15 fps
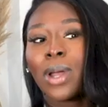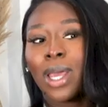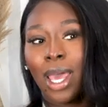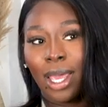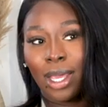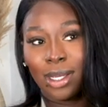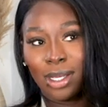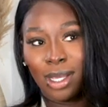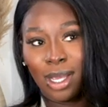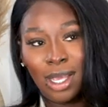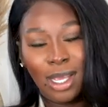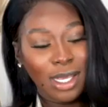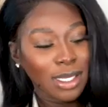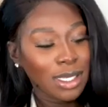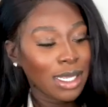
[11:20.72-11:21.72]
Okay,
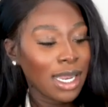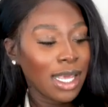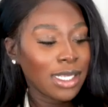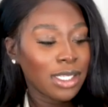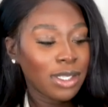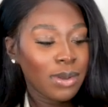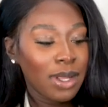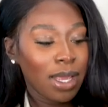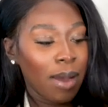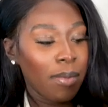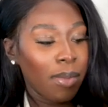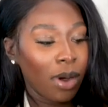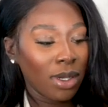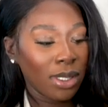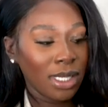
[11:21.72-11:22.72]
so let's do the
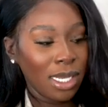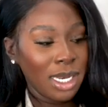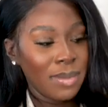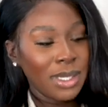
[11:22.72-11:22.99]
unboxing.